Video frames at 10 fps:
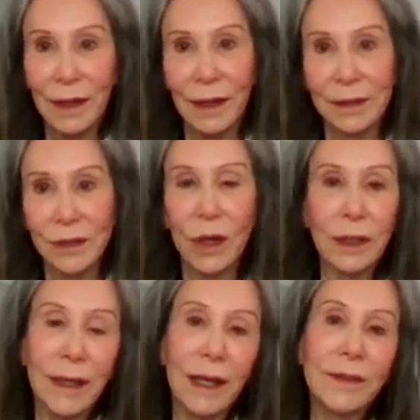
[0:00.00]
It's
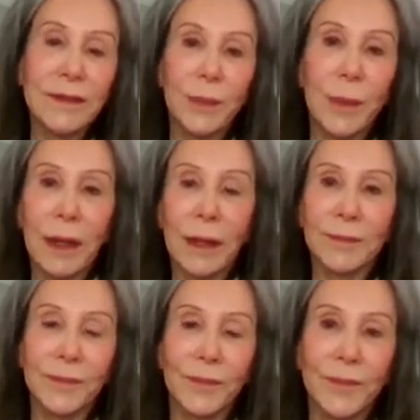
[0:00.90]
called health
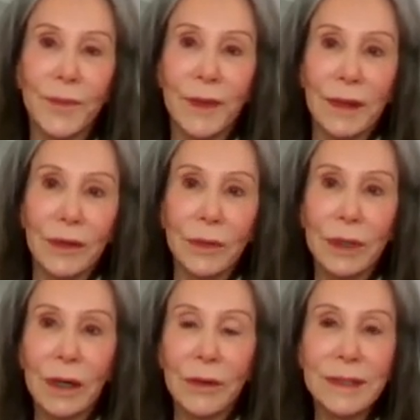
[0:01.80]
span.
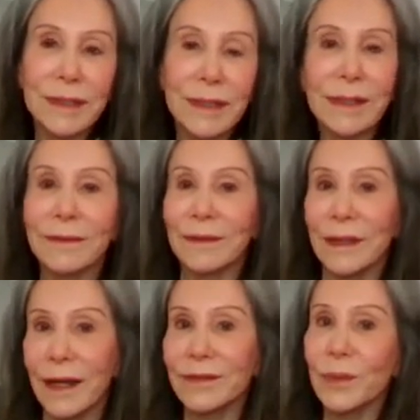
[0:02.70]
We always think of
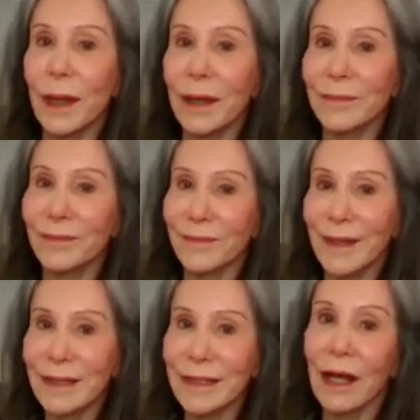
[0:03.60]
lifespan
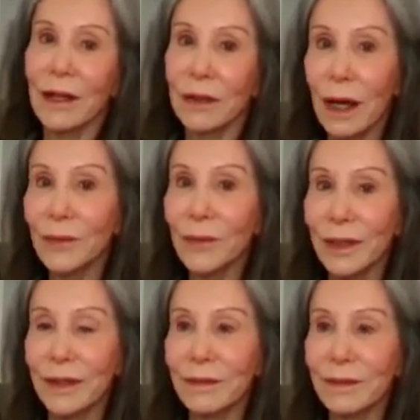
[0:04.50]
as how long we
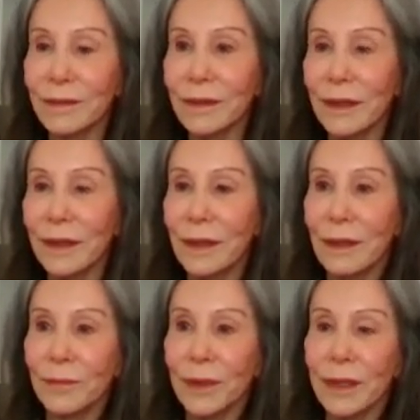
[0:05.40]
live,
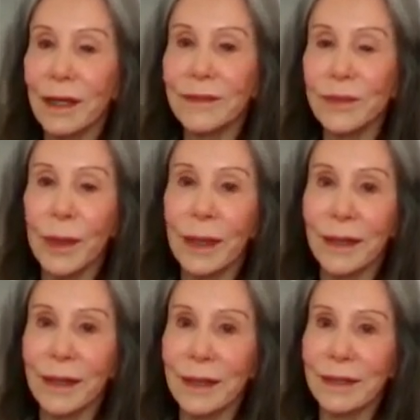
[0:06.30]
but health
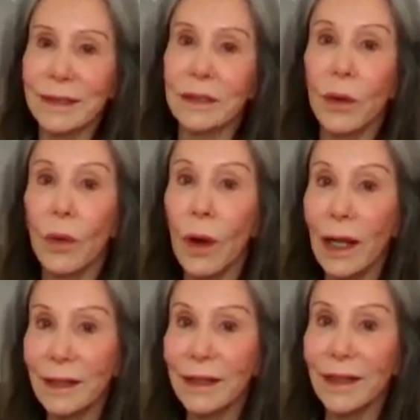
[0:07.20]
span is the
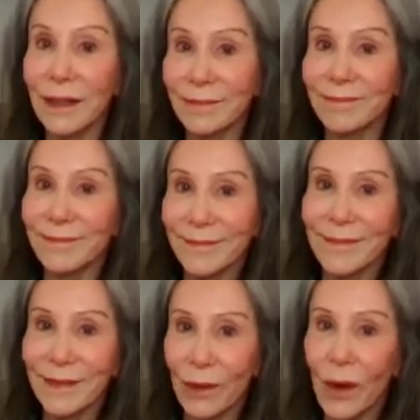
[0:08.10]
quality
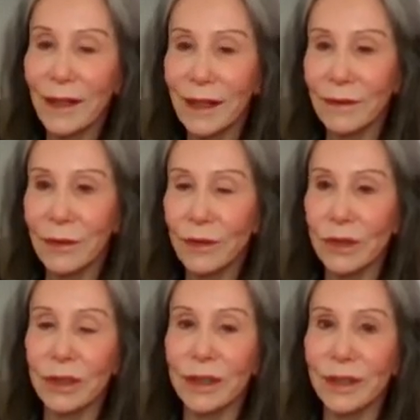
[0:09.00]
of
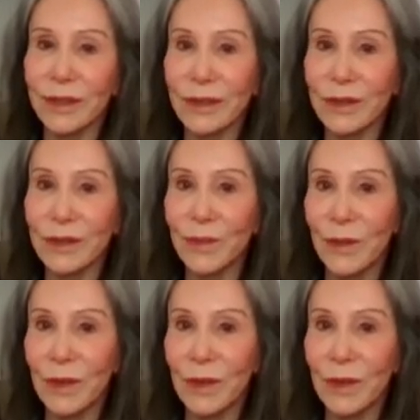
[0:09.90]
those years.